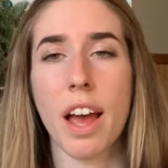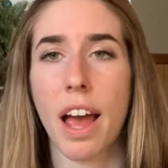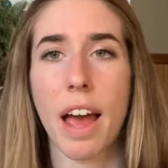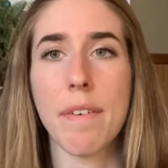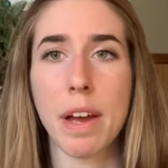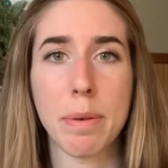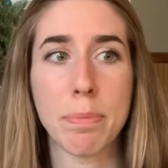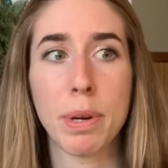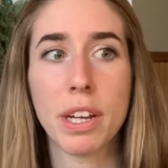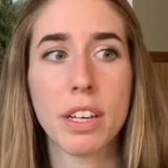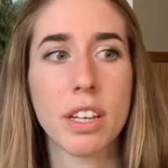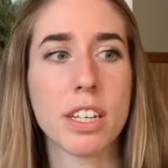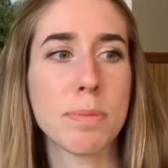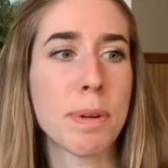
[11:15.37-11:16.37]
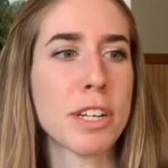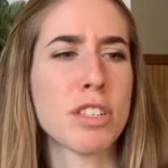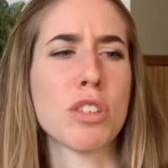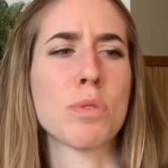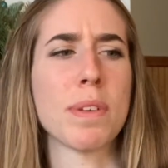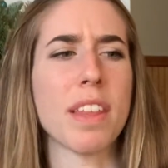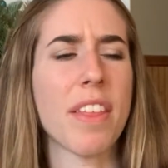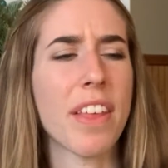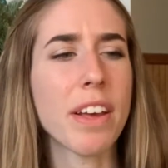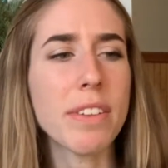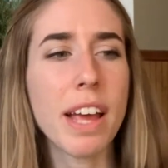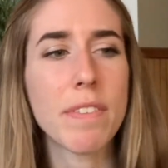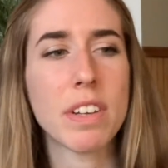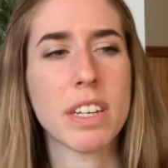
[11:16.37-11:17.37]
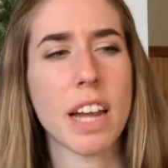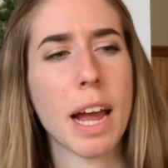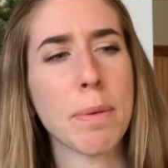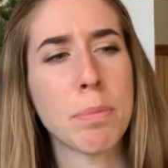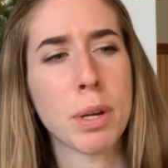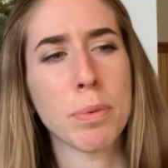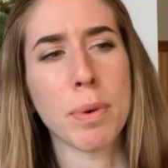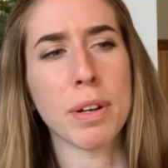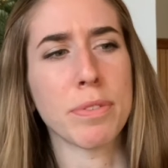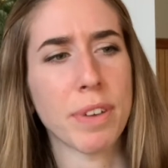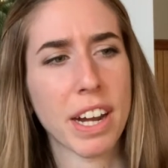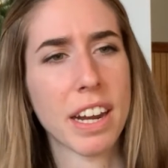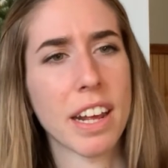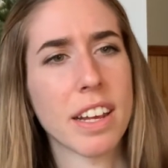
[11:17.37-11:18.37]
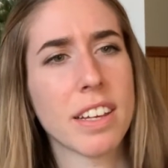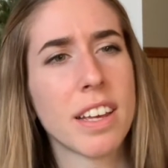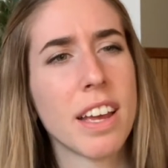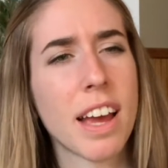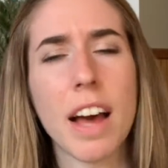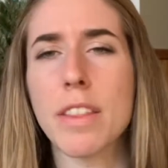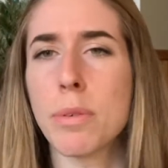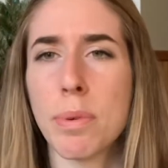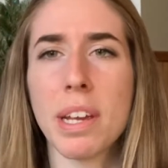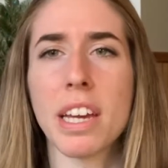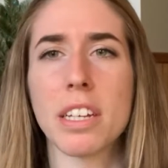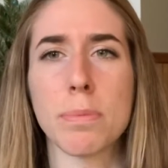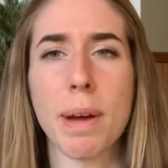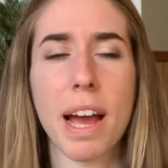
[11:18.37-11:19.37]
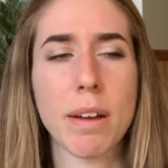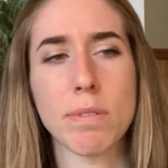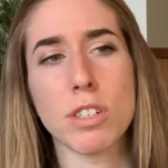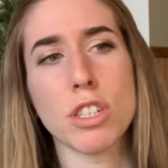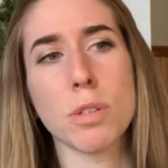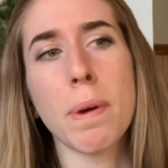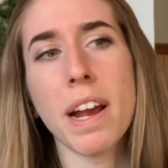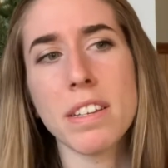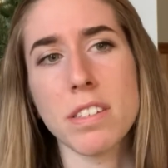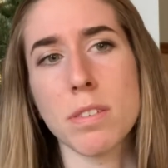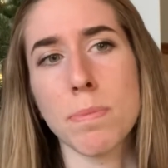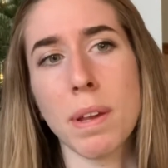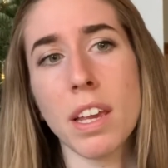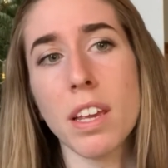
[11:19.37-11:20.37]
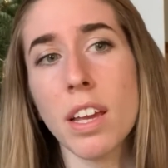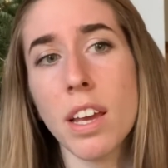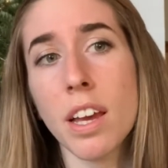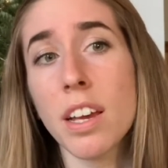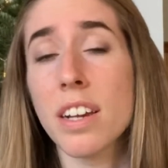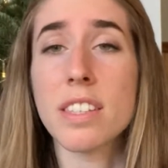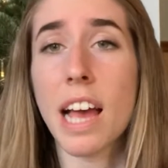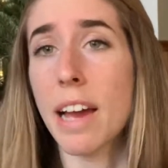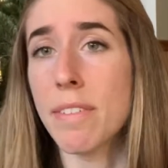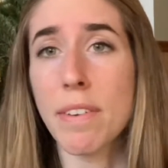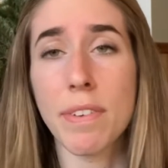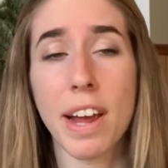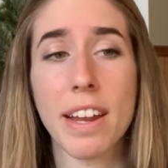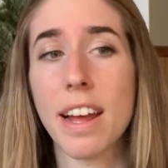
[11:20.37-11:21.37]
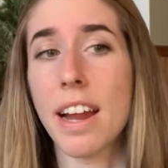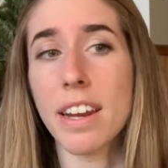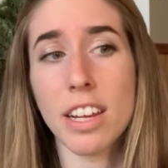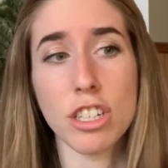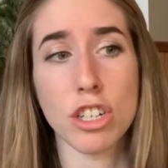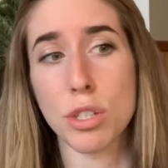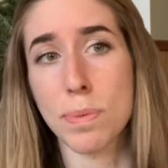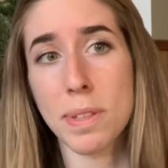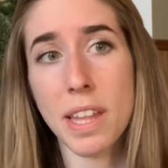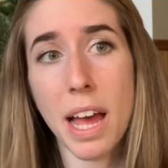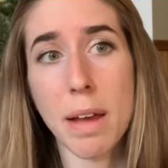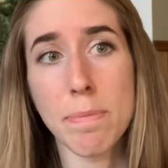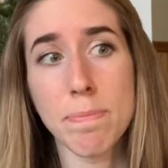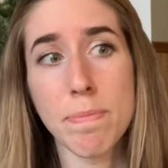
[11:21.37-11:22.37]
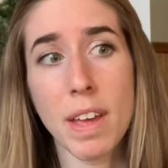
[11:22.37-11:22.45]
I've had pretty good experiences with. And they only have a 9.1 rating on the Weekender bag, which surprises me because I've never had any issues with them.